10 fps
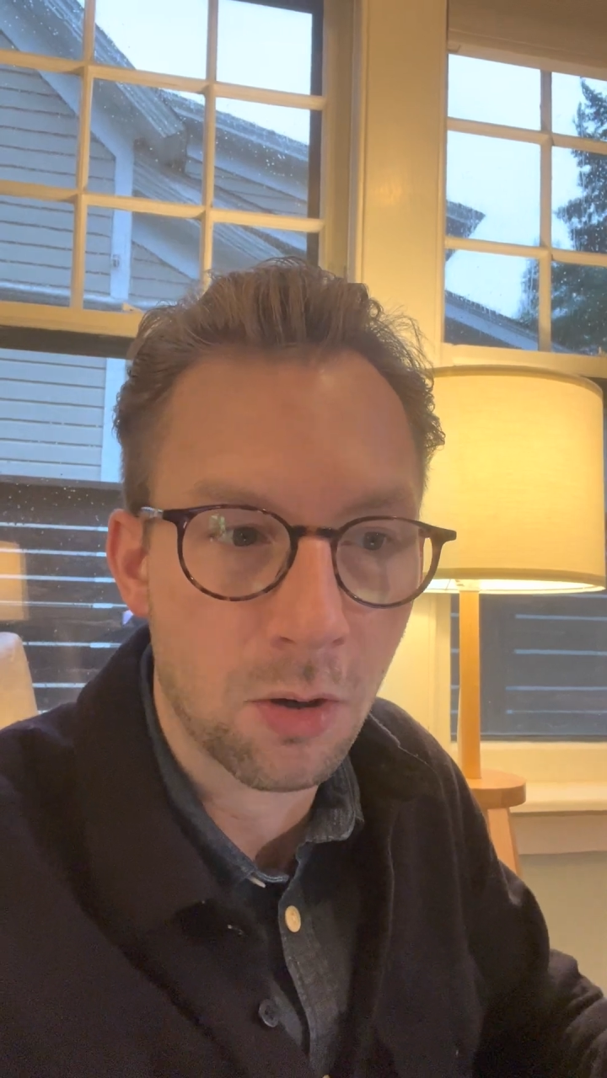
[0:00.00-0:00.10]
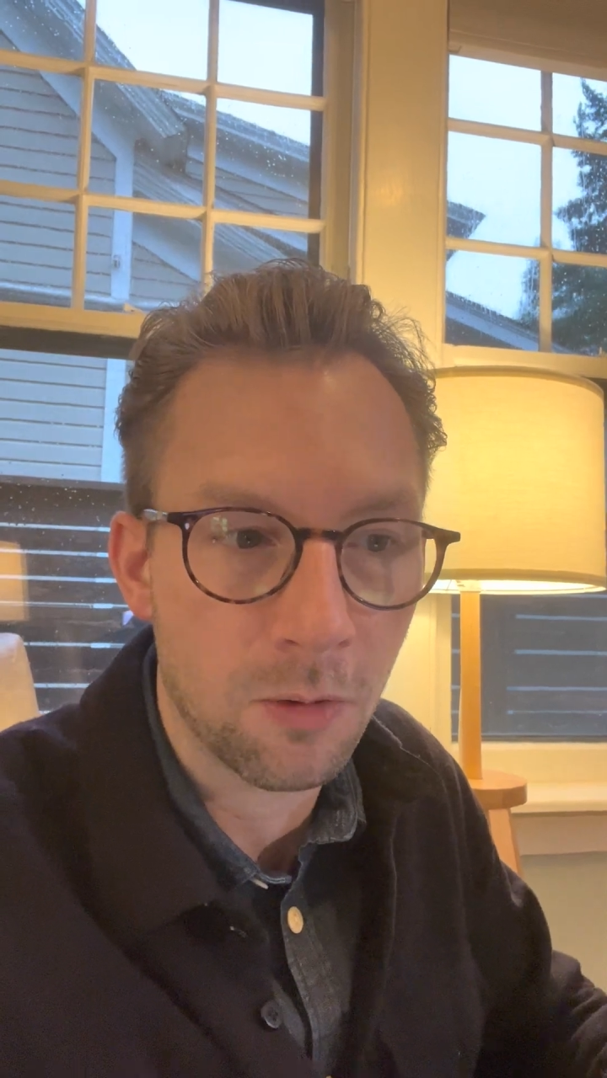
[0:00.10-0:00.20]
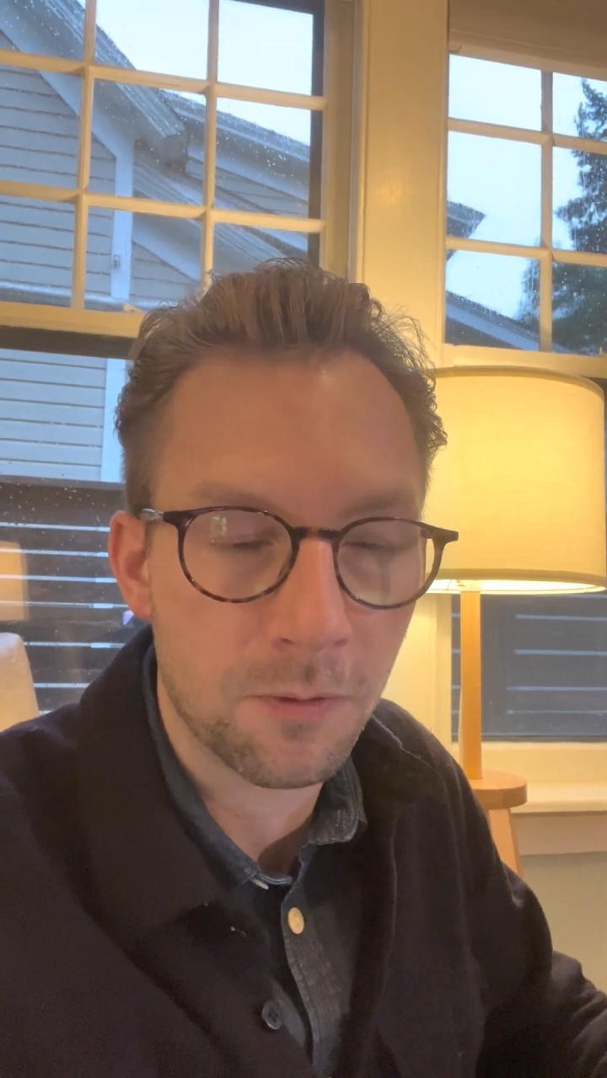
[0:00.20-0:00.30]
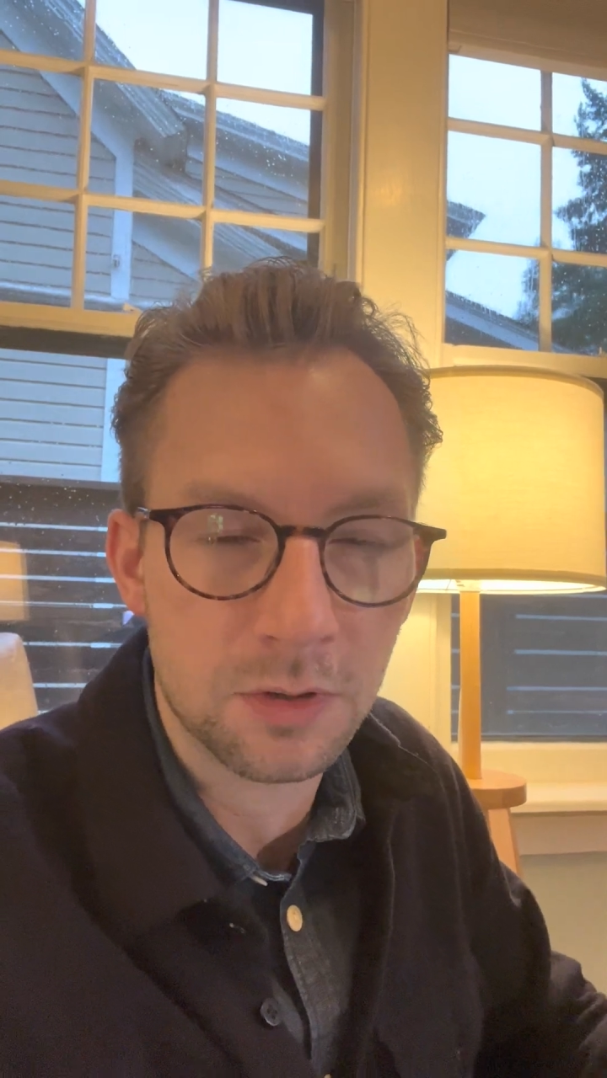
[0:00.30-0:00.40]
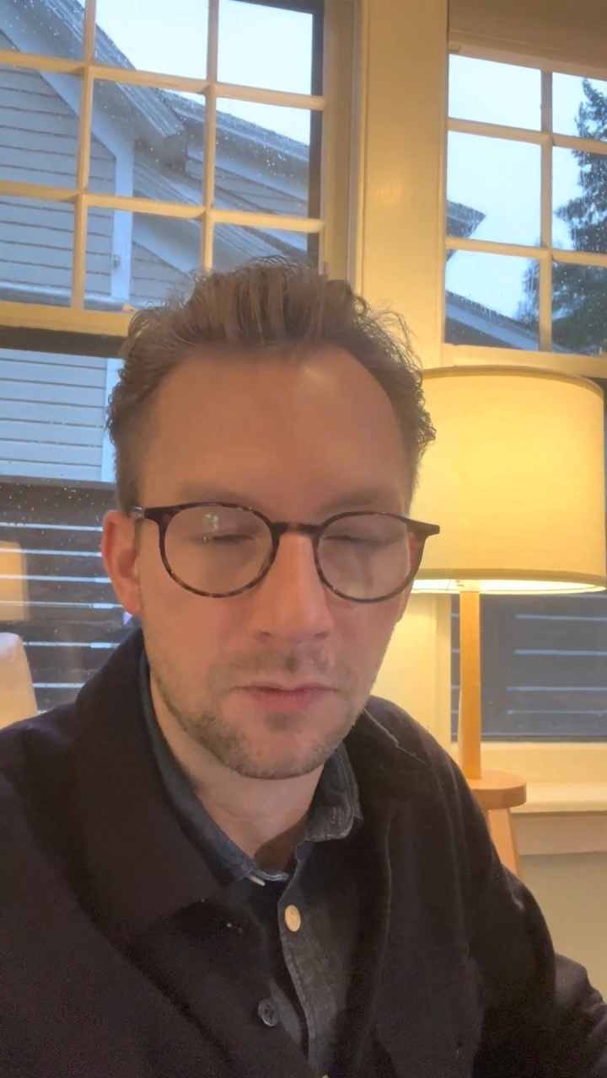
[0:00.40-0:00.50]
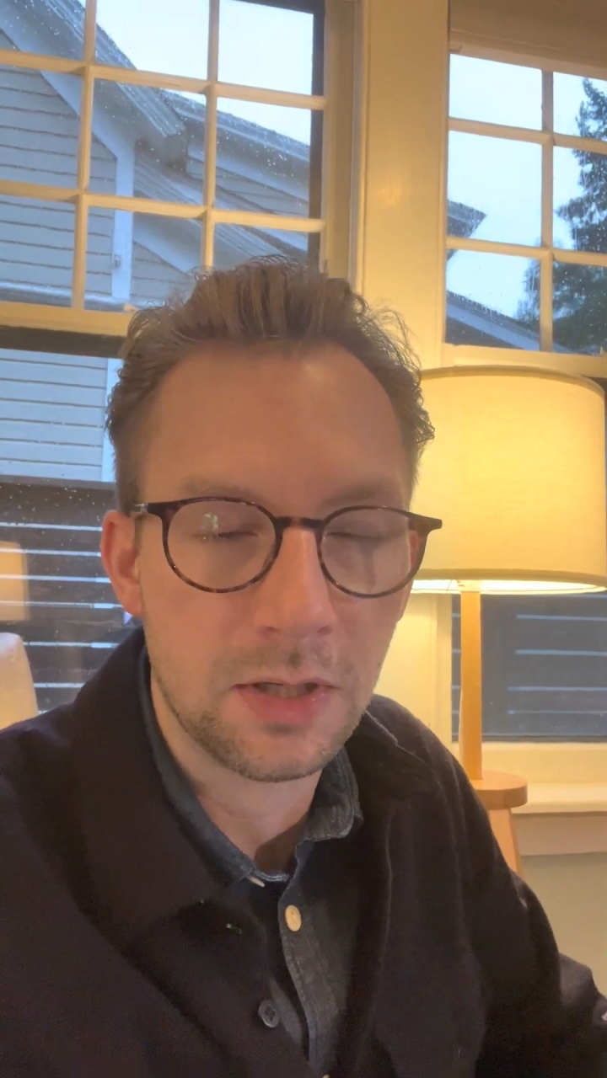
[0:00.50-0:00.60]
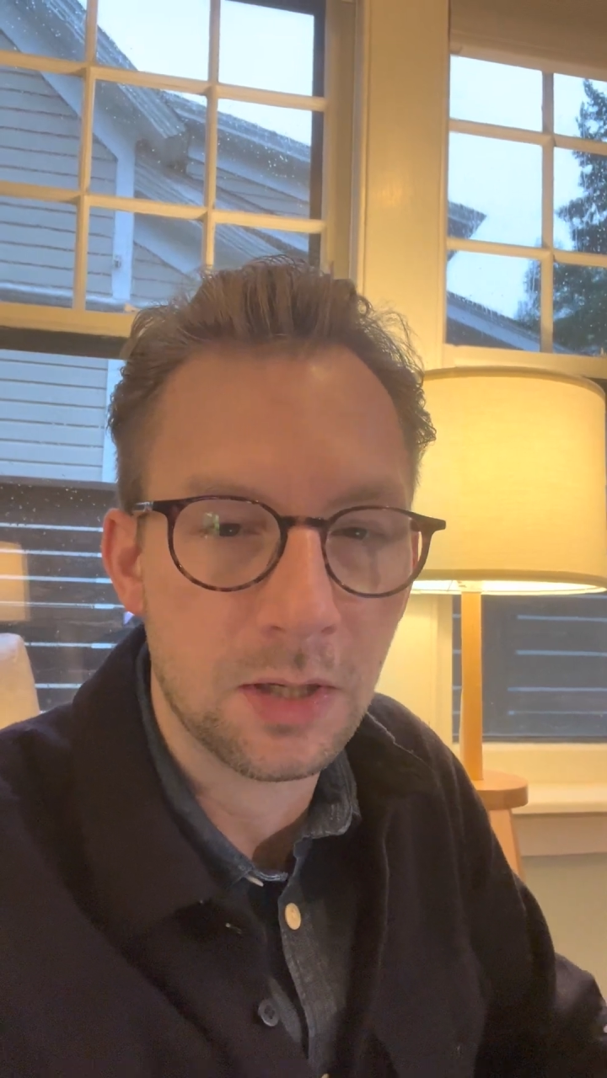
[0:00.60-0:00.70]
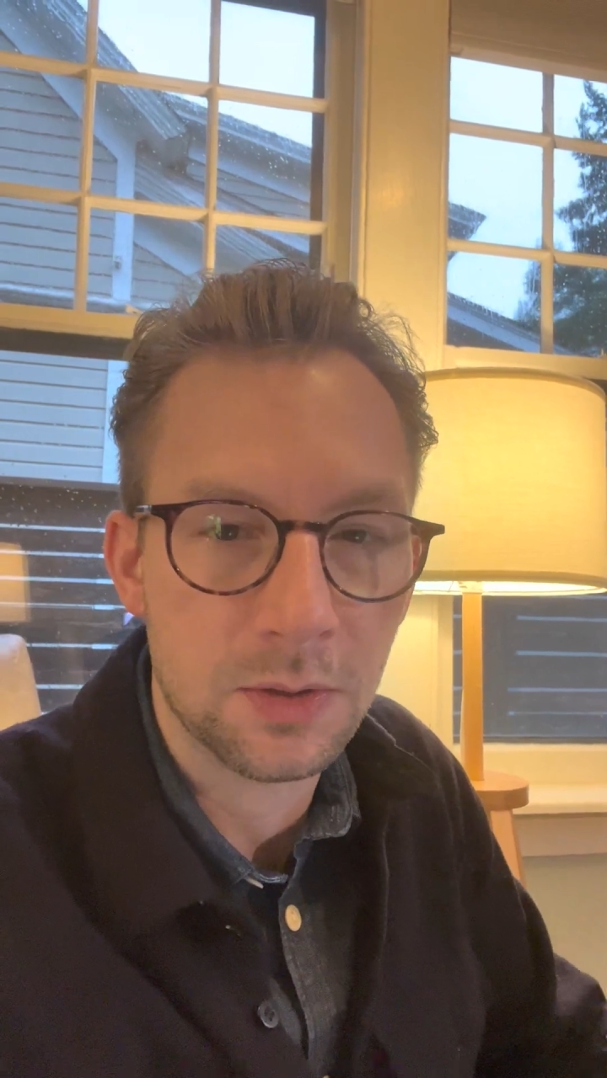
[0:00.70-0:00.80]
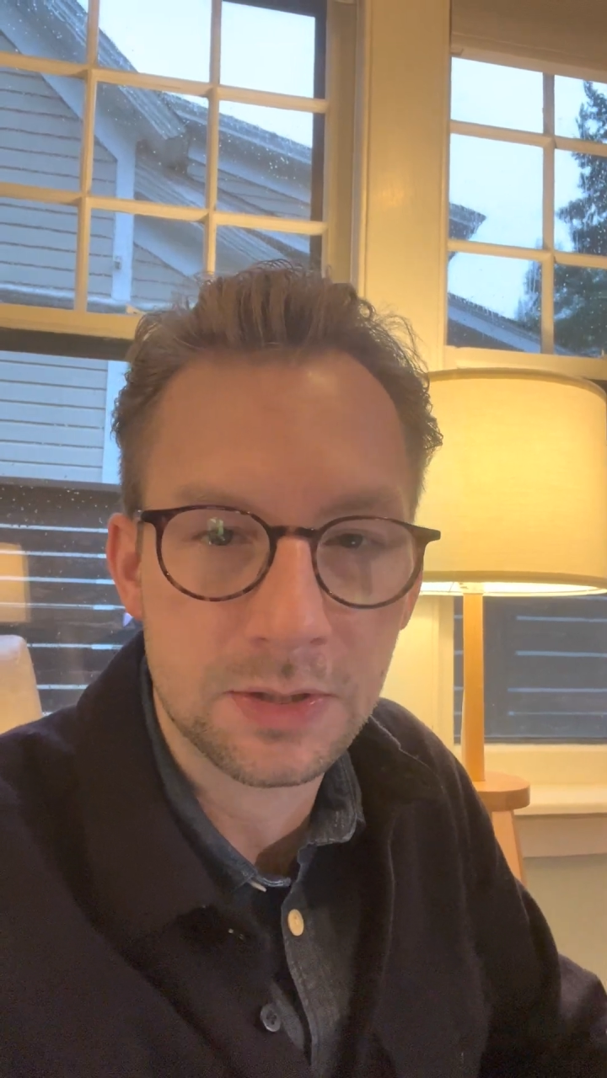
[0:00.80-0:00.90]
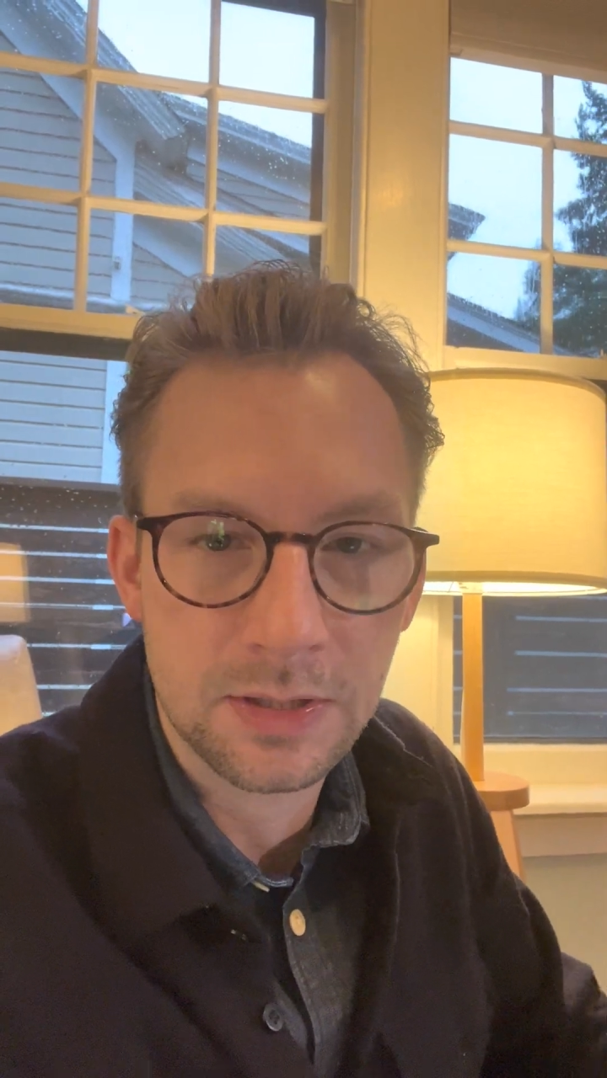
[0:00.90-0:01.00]
all those
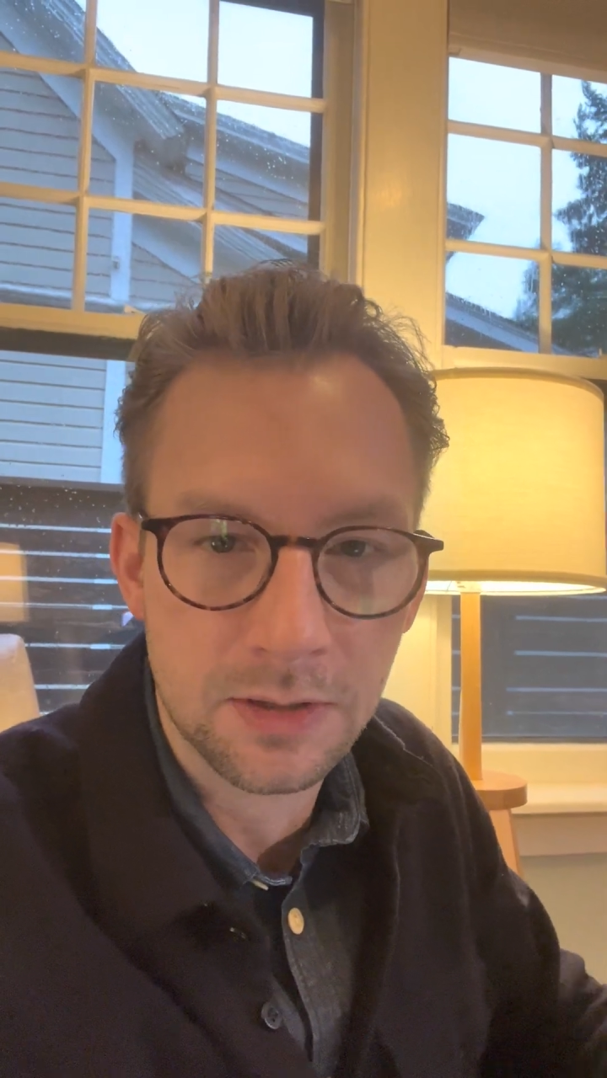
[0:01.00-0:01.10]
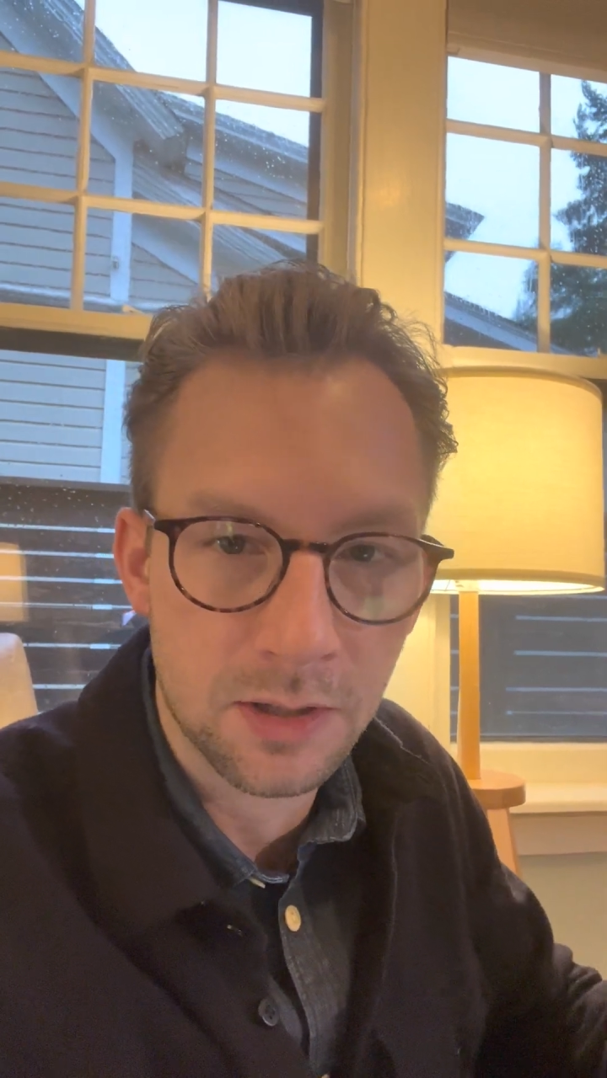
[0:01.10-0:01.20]
videos to